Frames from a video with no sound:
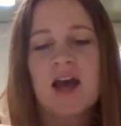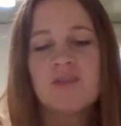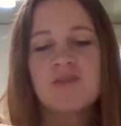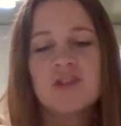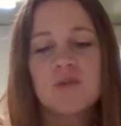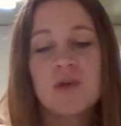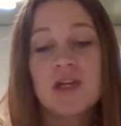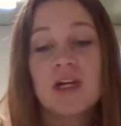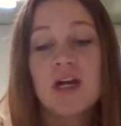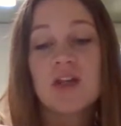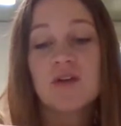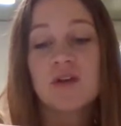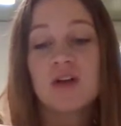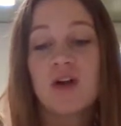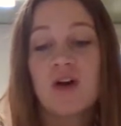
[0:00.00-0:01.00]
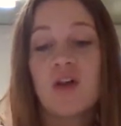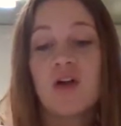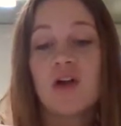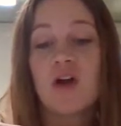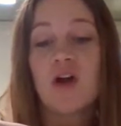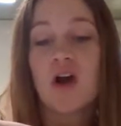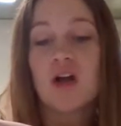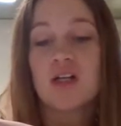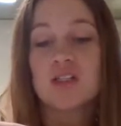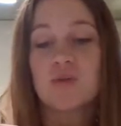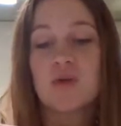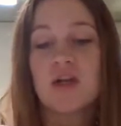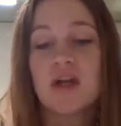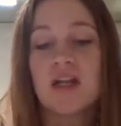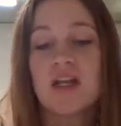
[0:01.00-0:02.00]
After we color in all our hearts,
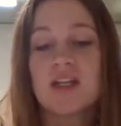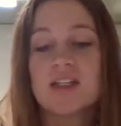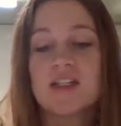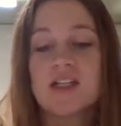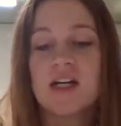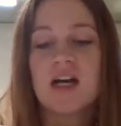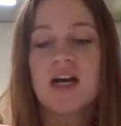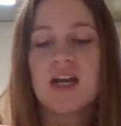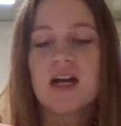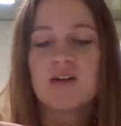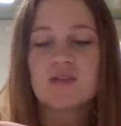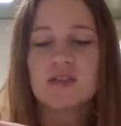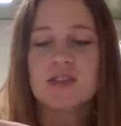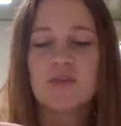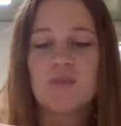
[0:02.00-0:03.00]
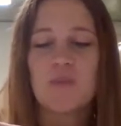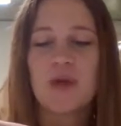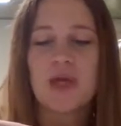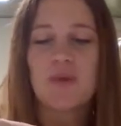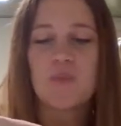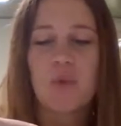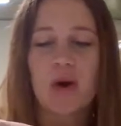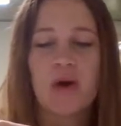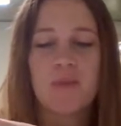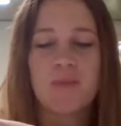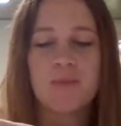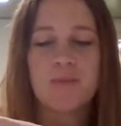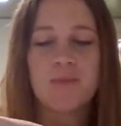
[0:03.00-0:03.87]
we're going to get to cut out some paper